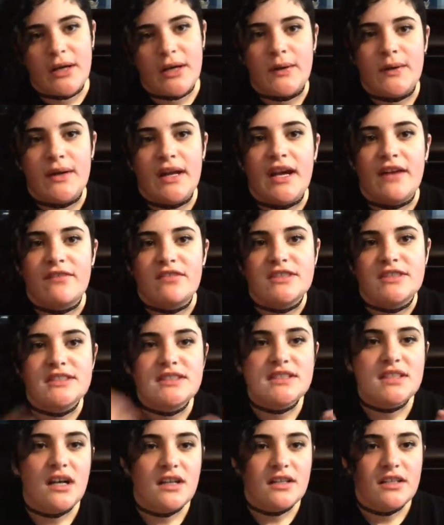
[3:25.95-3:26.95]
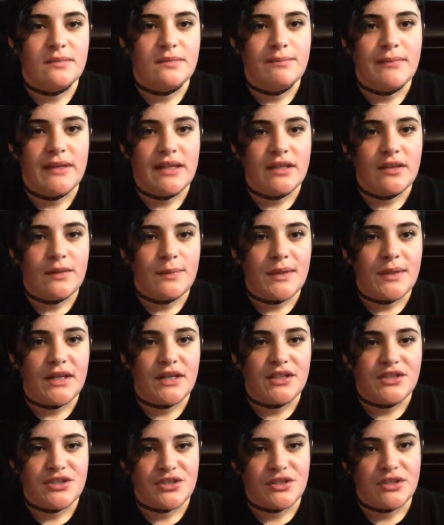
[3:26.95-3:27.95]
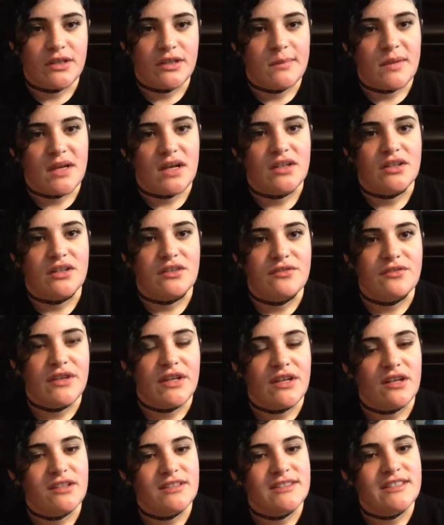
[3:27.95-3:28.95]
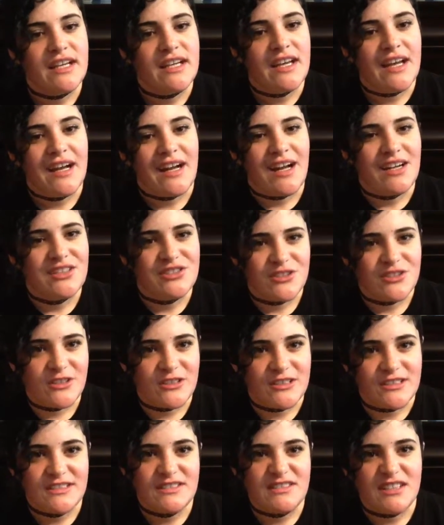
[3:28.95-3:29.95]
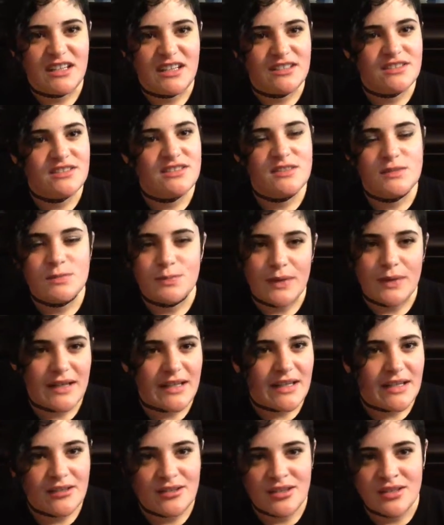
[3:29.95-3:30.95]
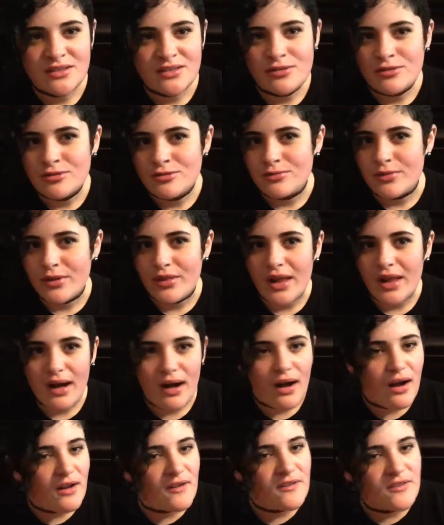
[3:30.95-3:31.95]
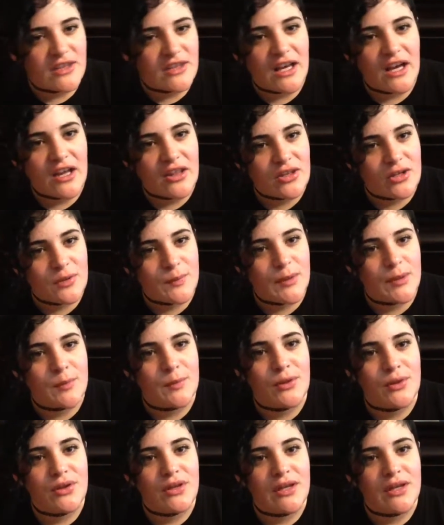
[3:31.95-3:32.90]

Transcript: You want to have a solid meal because you're going to be on your feet all day under the sun, sweating with all the other people